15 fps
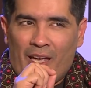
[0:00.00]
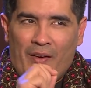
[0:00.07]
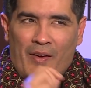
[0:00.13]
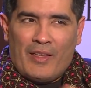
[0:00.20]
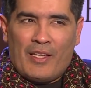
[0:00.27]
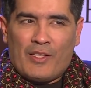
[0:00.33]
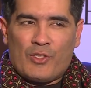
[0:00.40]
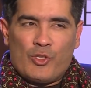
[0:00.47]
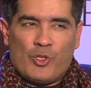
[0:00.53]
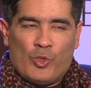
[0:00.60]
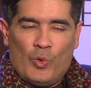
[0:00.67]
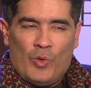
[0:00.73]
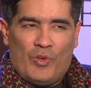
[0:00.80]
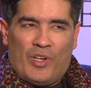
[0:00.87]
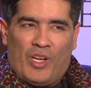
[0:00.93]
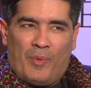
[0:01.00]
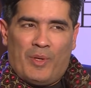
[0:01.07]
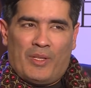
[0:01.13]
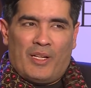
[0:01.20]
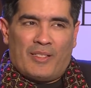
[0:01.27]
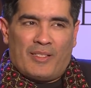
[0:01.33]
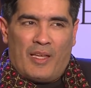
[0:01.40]
whether uh, it's jewelry,
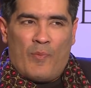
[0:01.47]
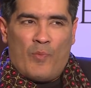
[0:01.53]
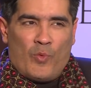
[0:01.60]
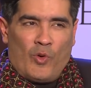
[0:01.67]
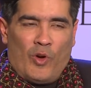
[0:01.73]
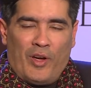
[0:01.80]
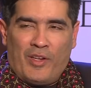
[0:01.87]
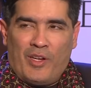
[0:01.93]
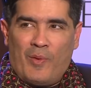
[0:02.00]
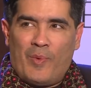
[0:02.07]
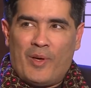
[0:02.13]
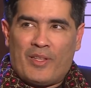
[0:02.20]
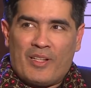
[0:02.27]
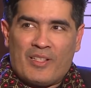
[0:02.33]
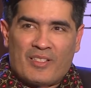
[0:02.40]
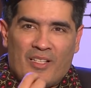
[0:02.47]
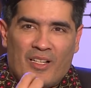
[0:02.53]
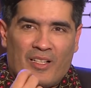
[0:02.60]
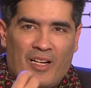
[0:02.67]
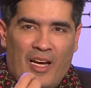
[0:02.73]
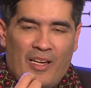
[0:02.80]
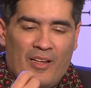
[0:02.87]
whether it's embroidery, whether it's
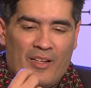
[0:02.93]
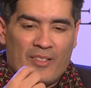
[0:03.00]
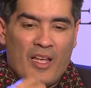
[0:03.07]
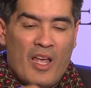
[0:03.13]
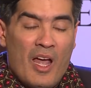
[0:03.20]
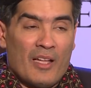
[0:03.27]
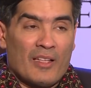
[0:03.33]
the colors.